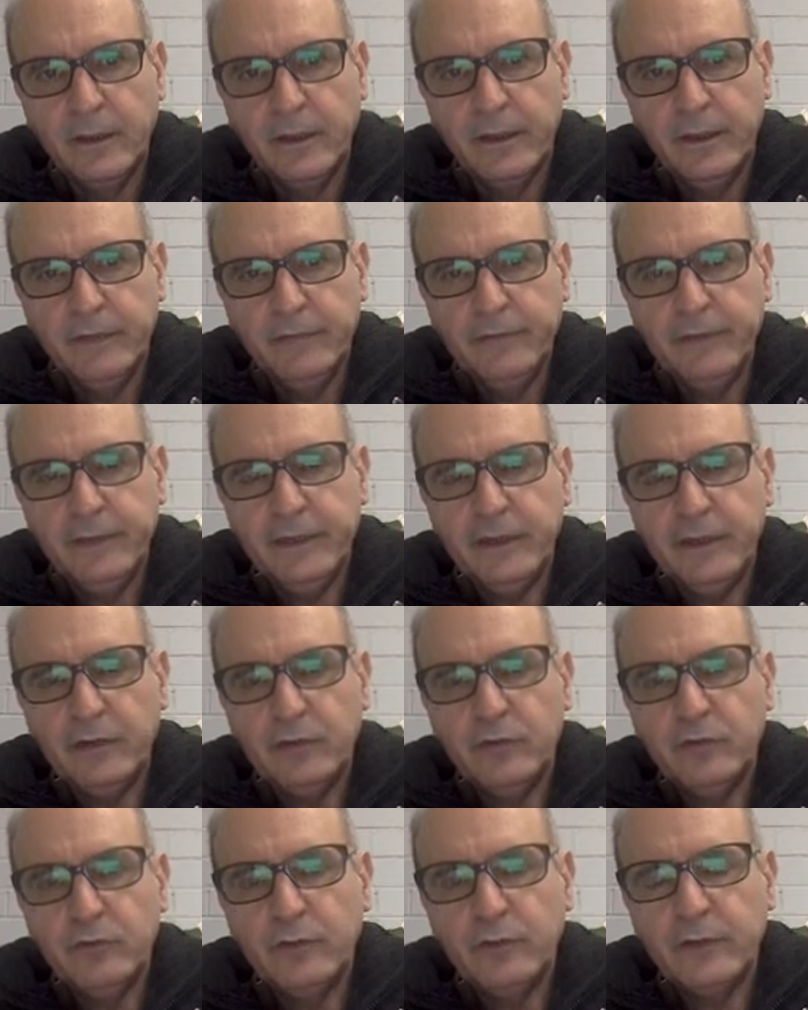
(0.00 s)
If
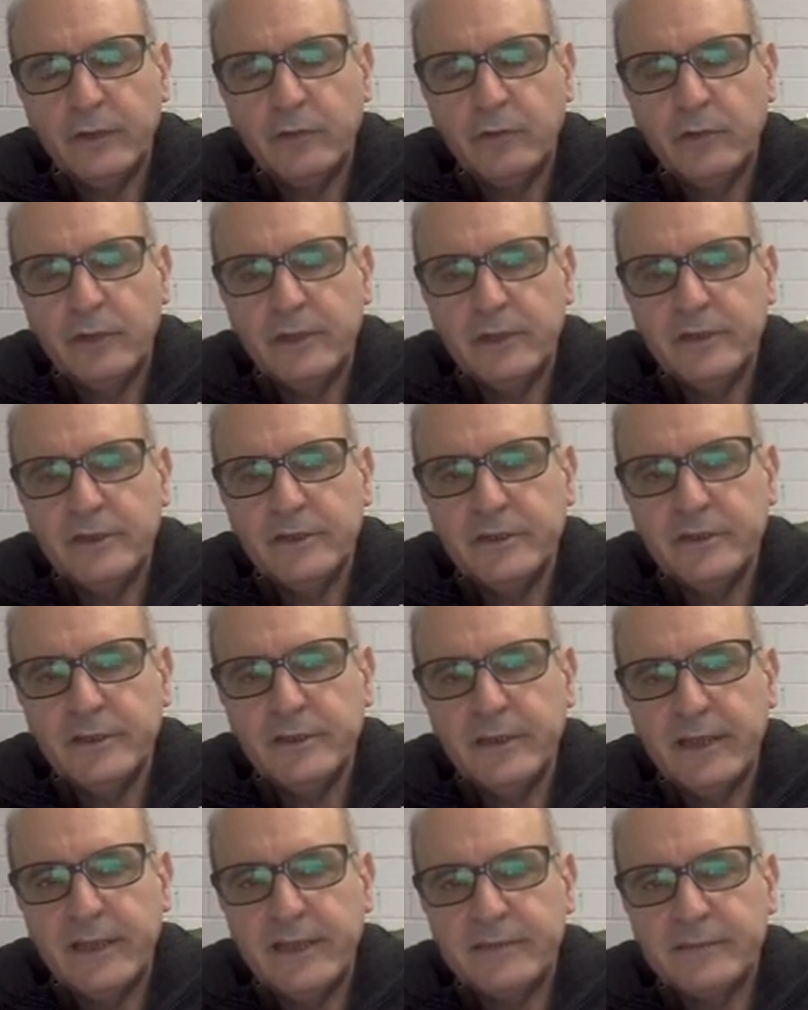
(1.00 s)
your equation
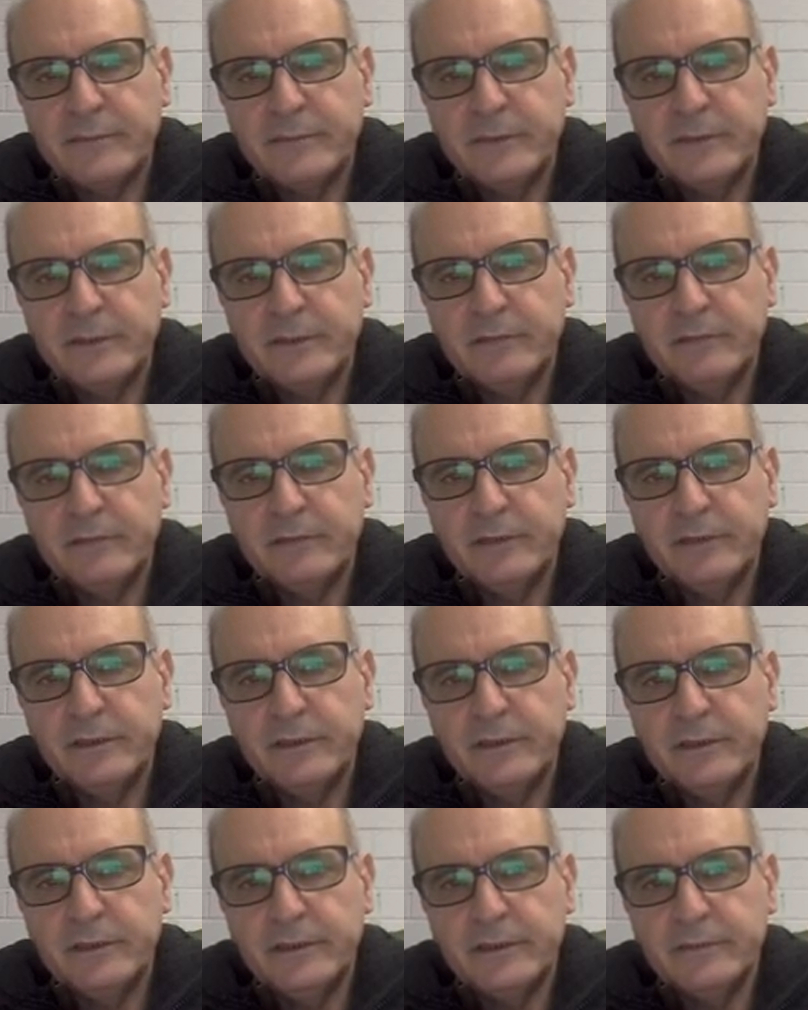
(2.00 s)
has been given
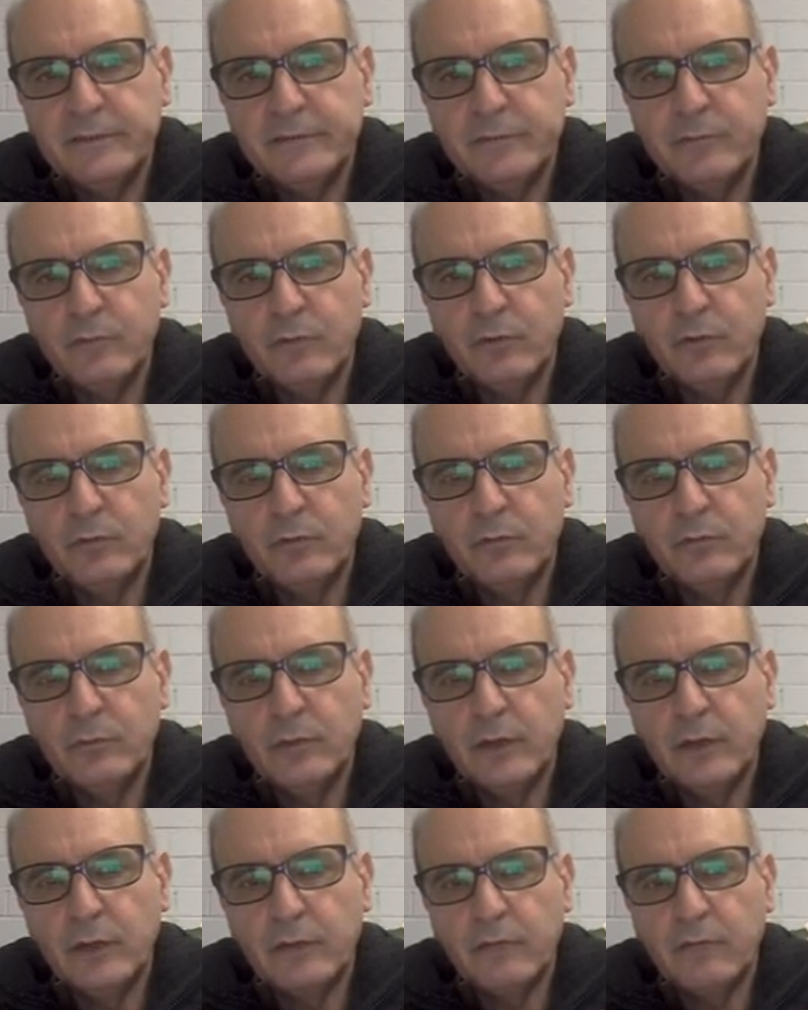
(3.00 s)
in this form,
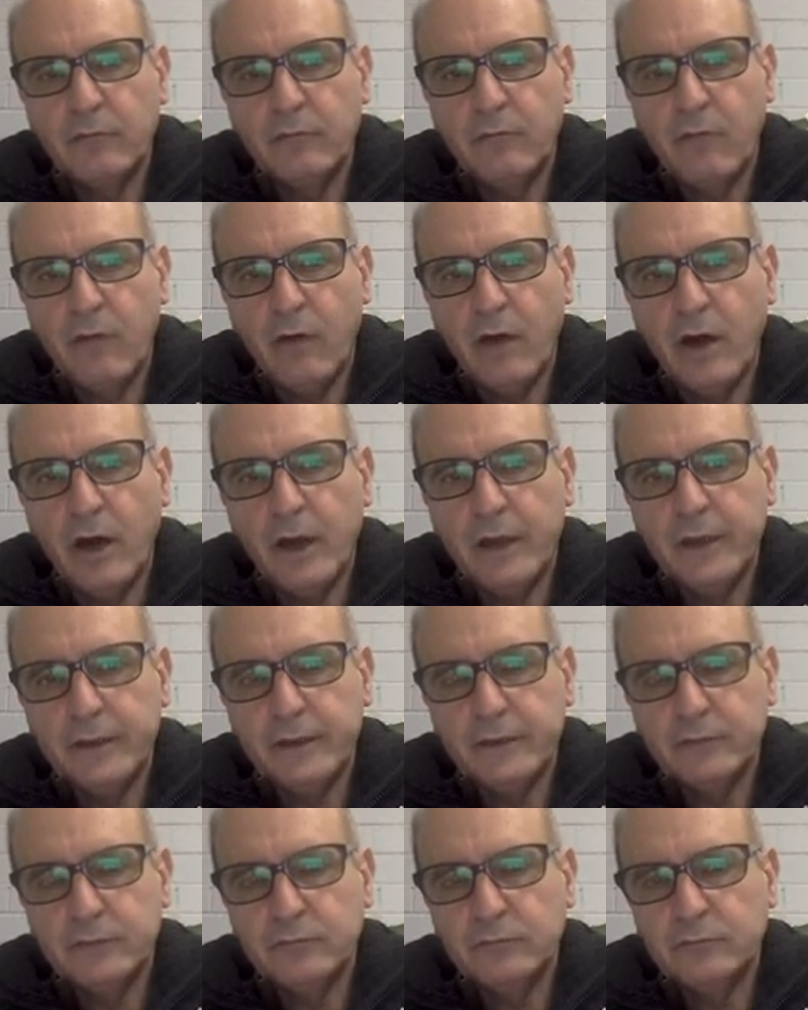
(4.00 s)
like y
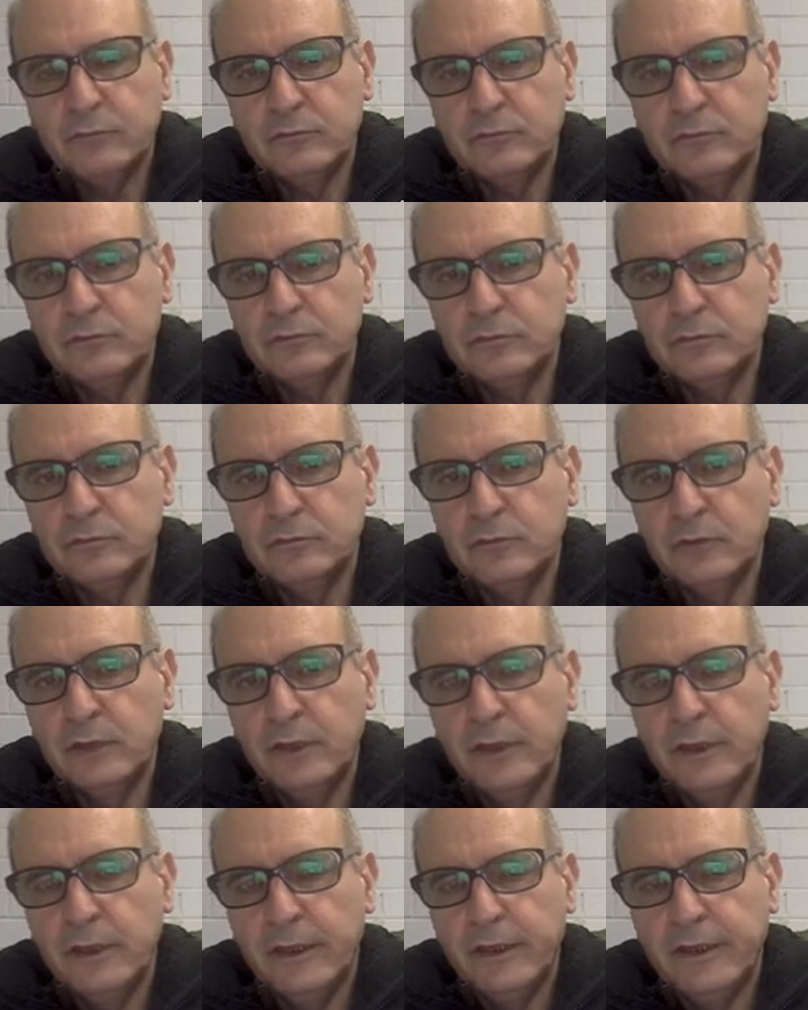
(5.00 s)
equal to
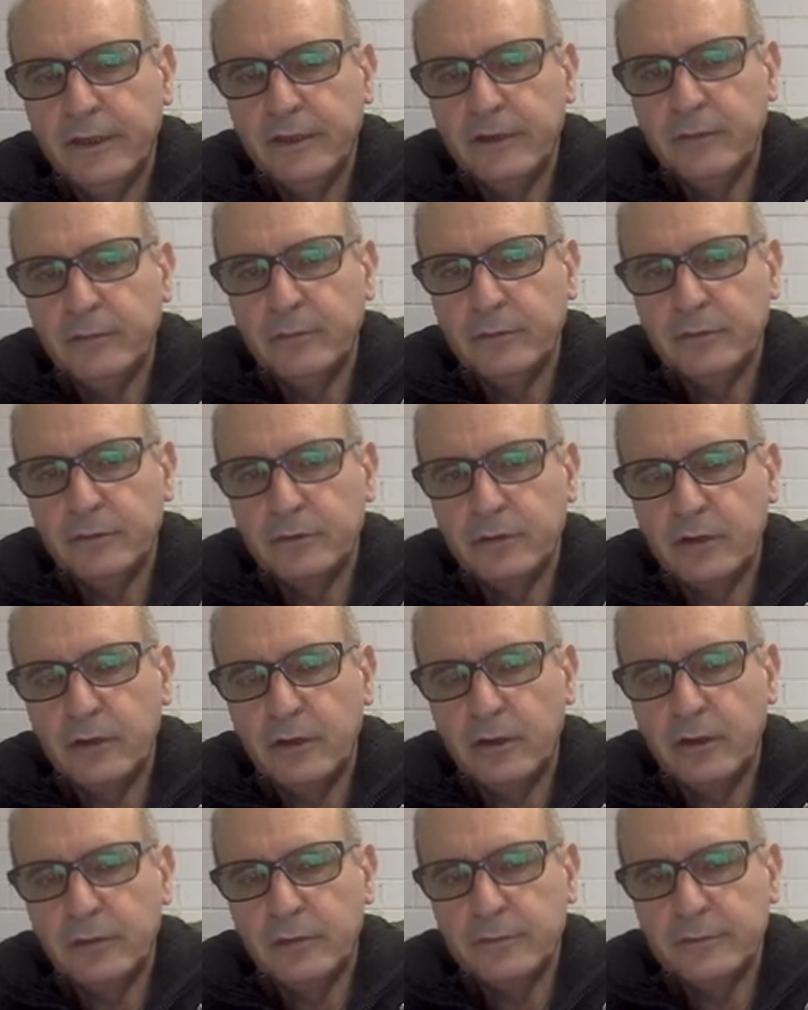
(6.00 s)
a number
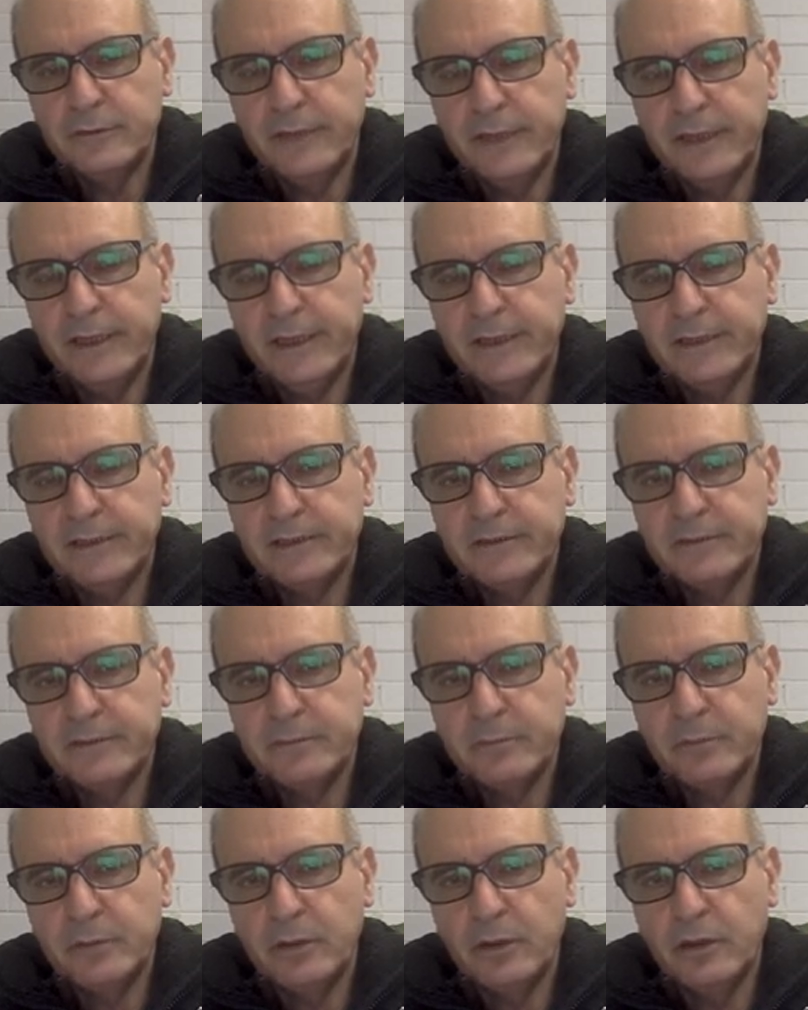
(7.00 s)
times x
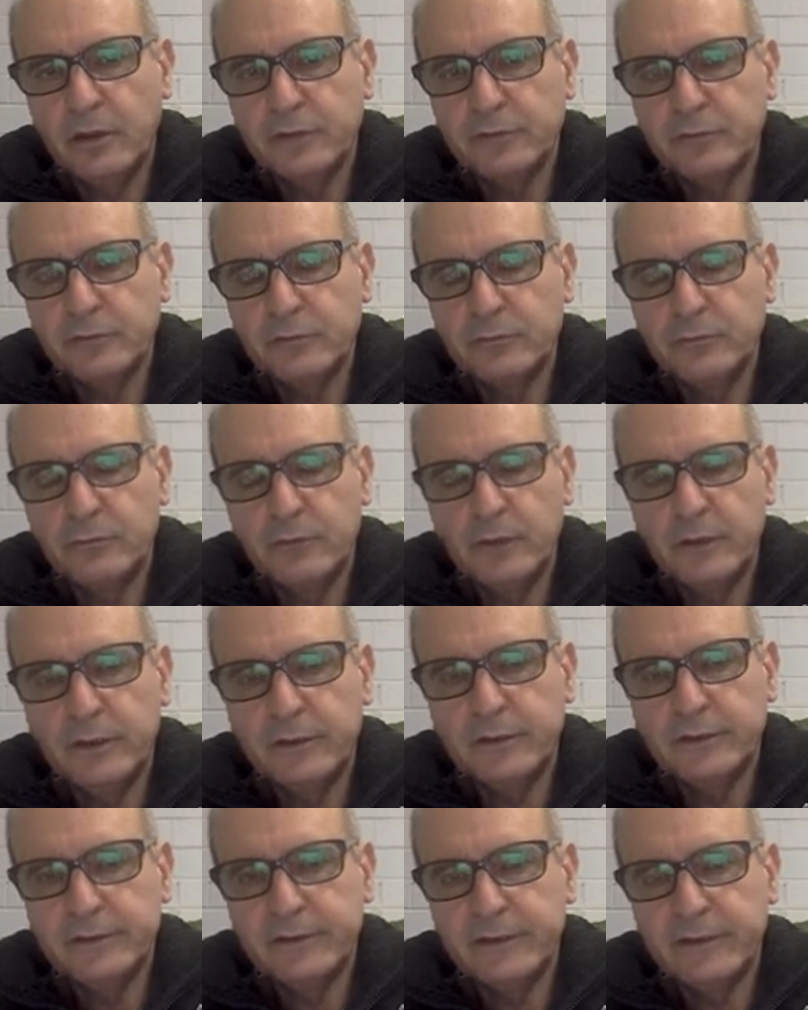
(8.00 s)
plus or
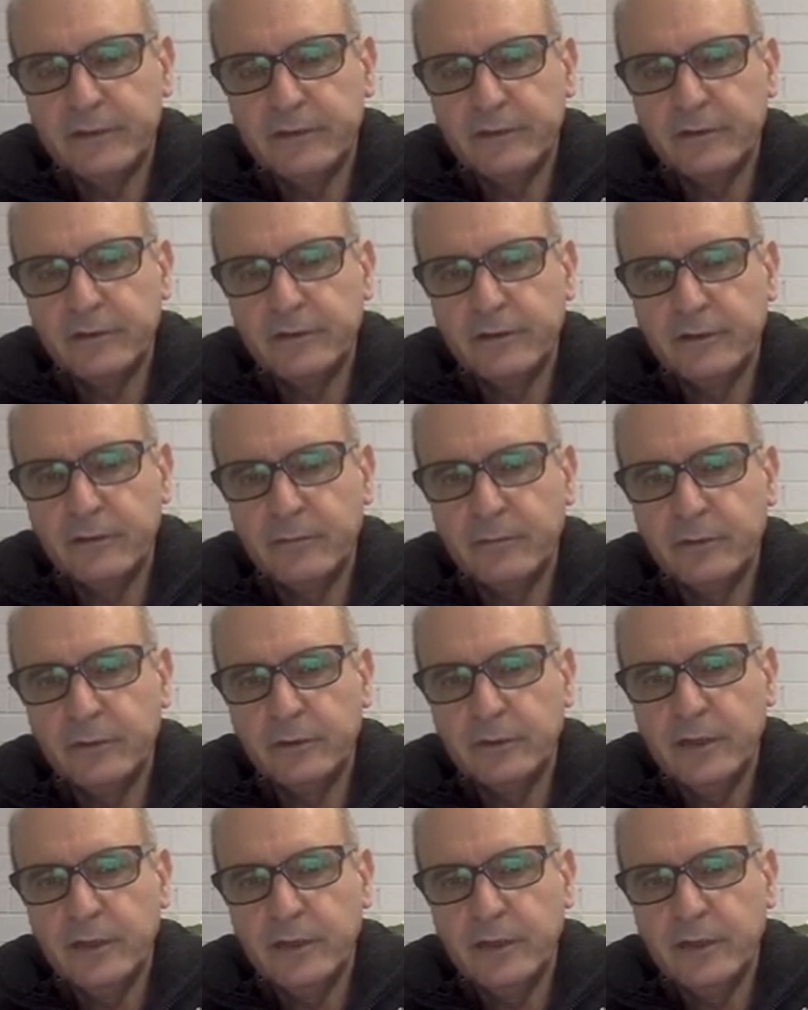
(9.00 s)
minus another number,